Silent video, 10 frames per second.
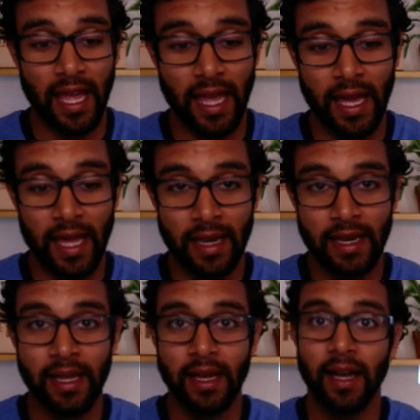
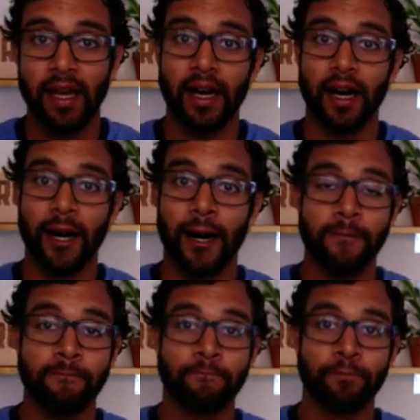And
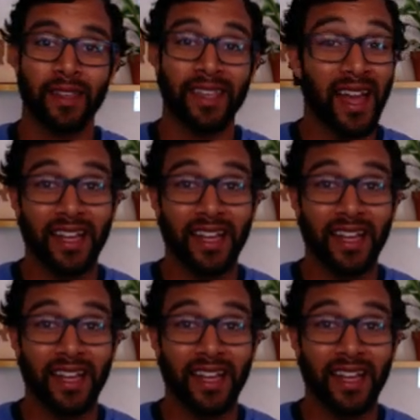yeah,